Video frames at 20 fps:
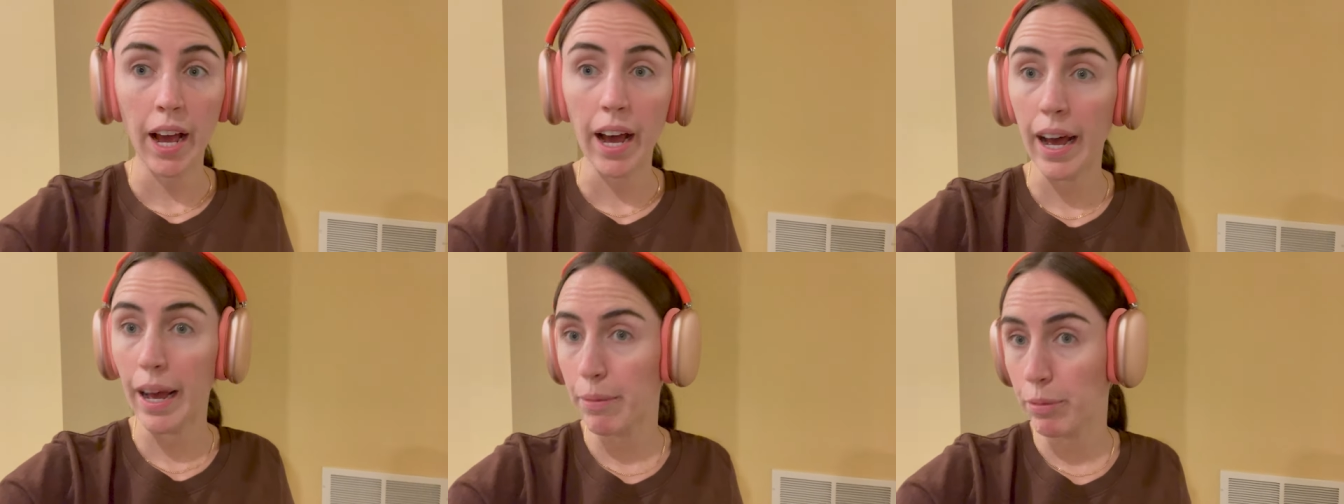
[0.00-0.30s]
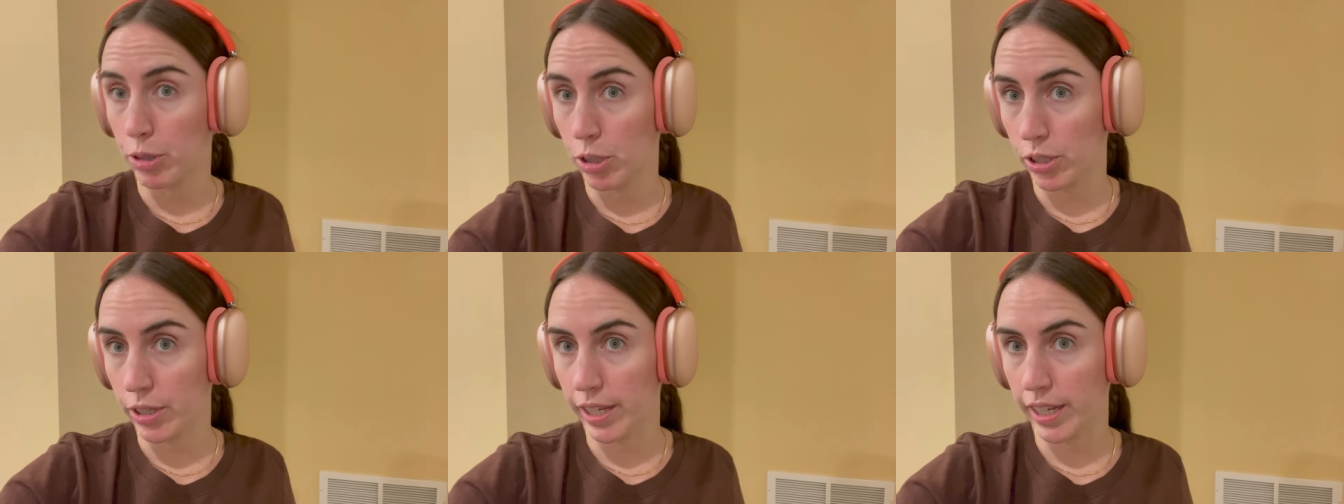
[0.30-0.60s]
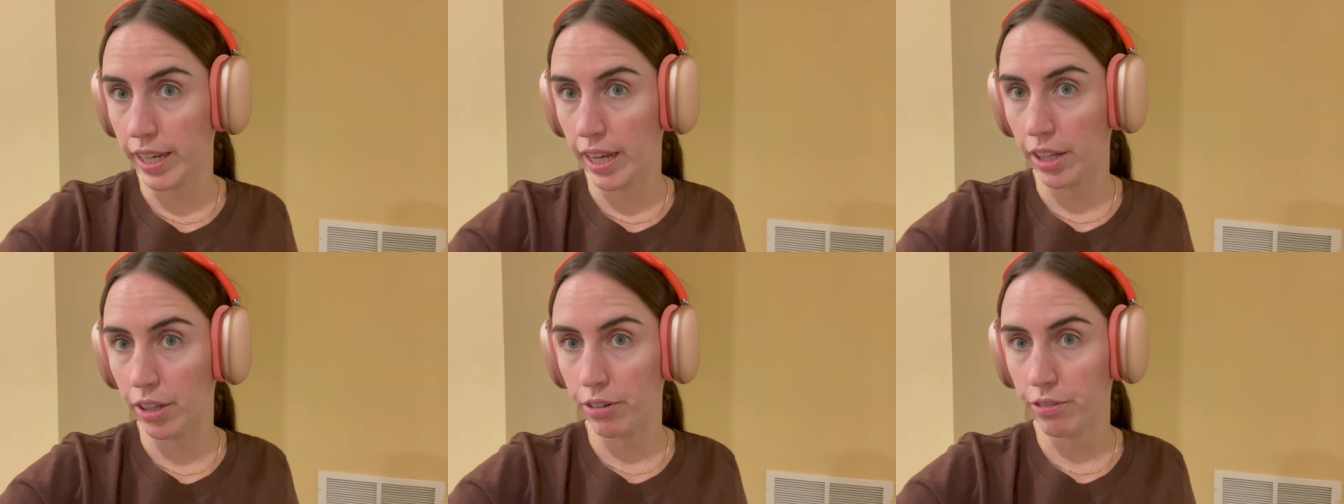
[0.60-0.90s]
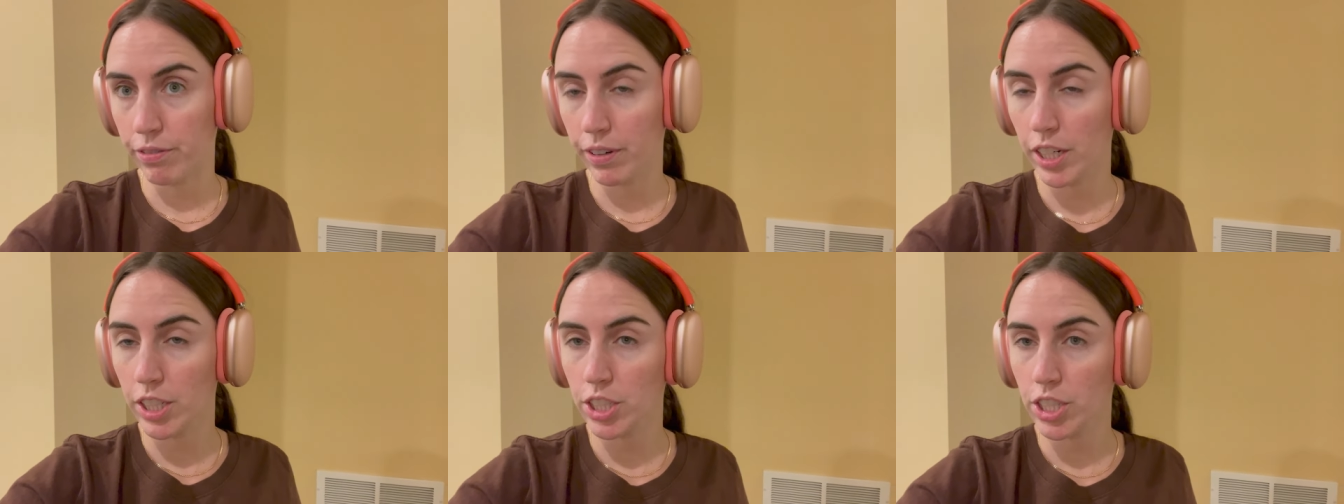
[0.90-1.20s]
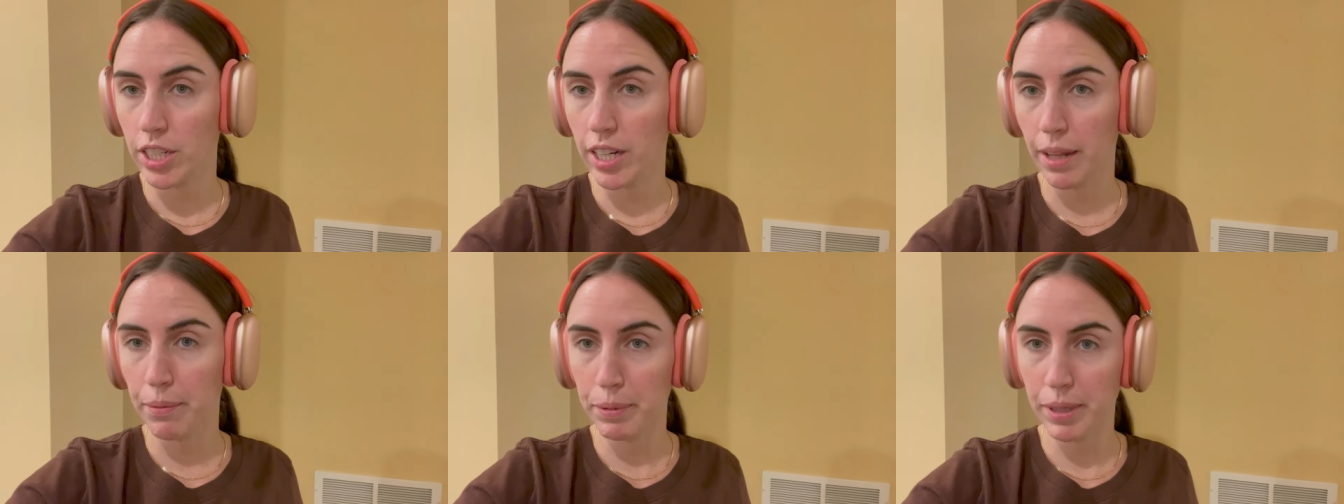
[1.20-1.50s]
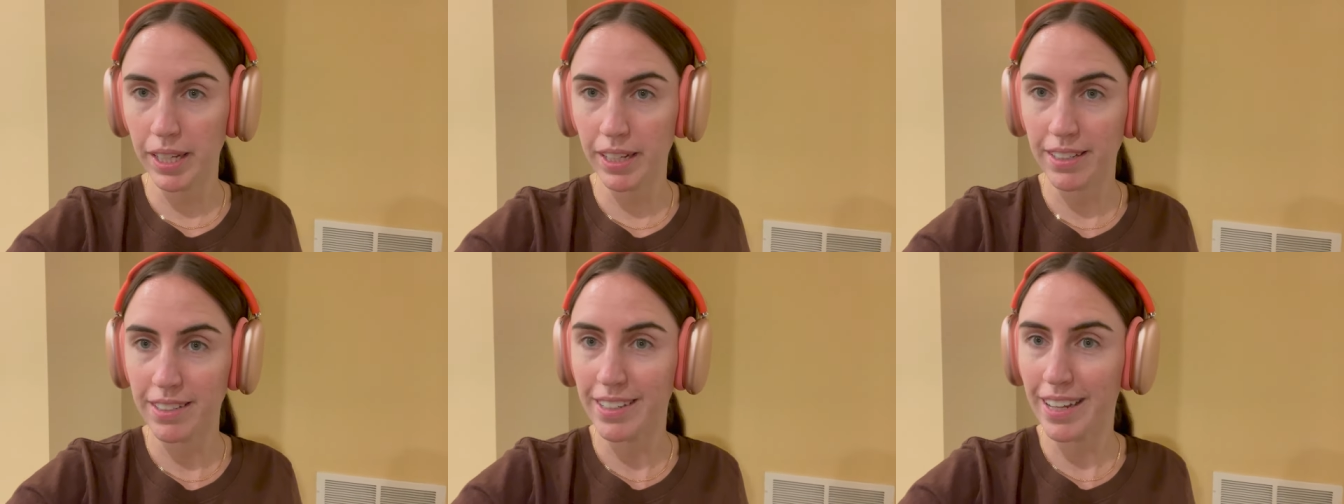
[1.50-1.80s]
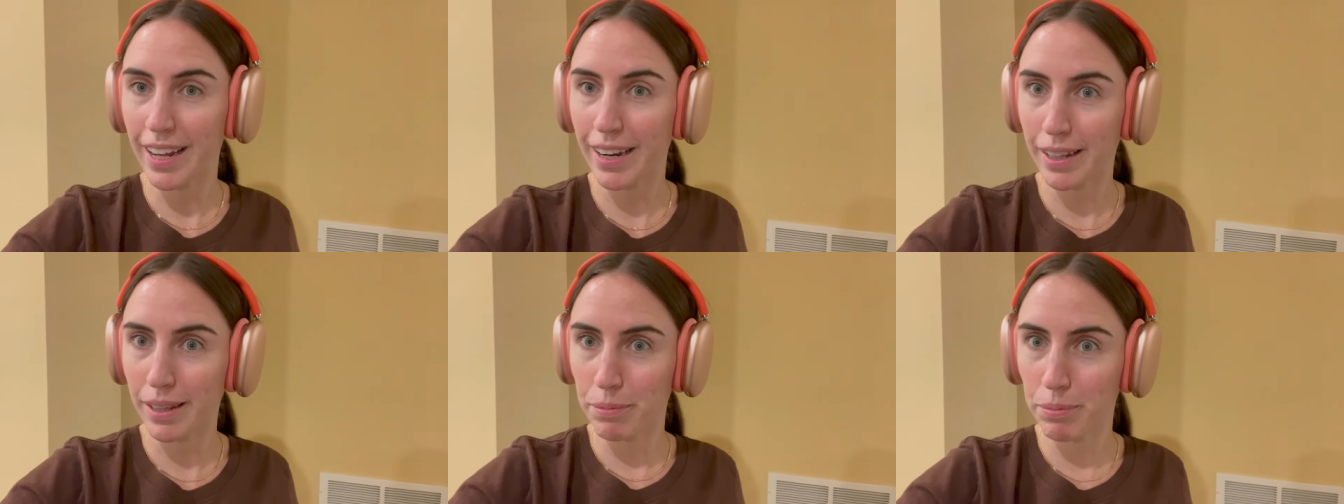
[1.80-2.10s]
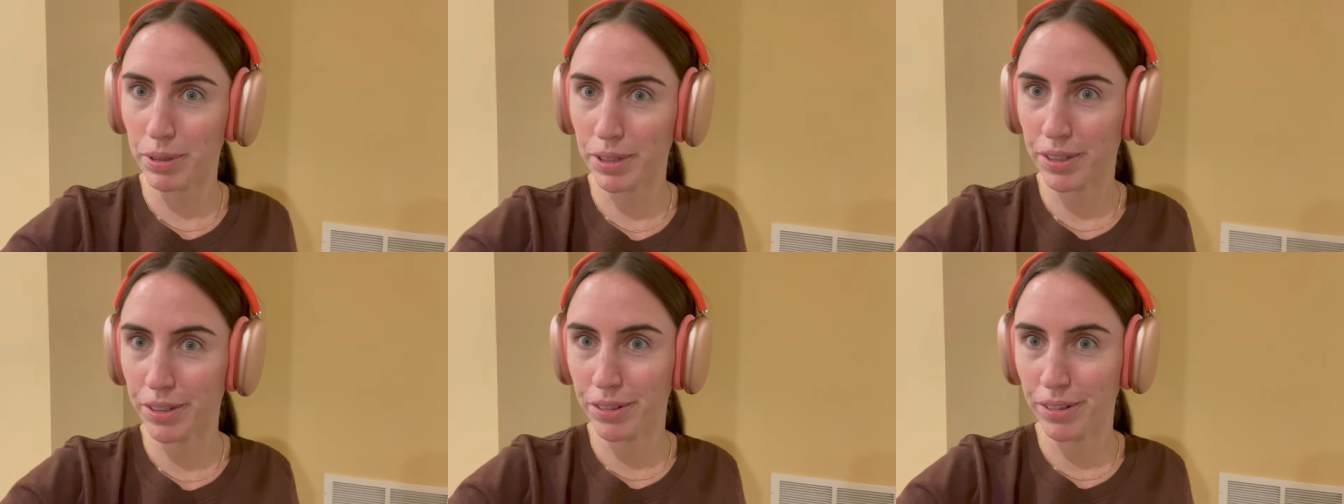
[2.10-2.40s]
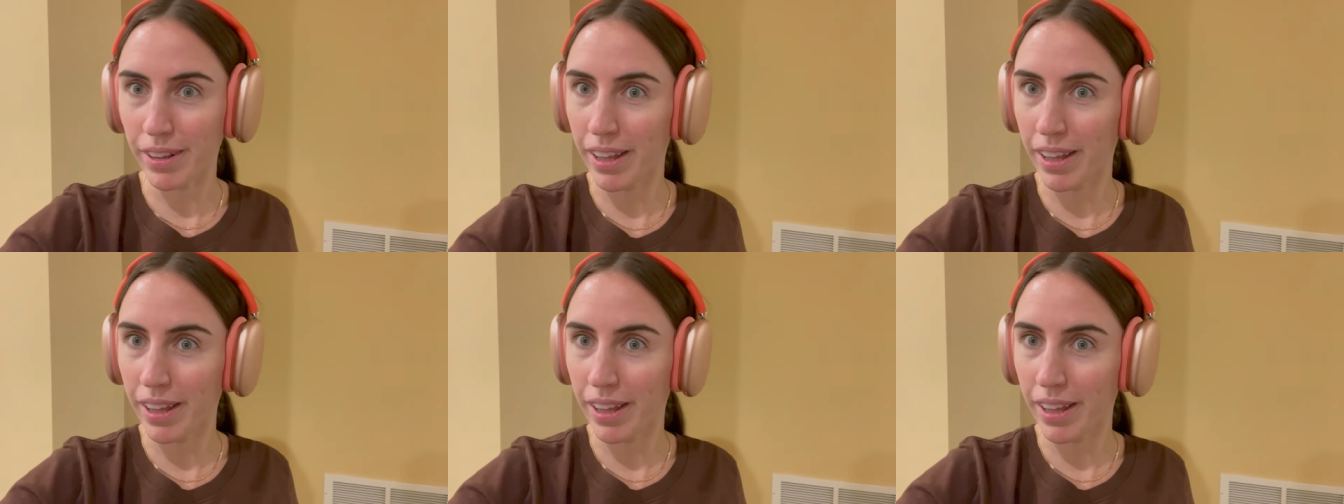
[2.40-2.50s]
I'm cooking fresh tonight because out of the blue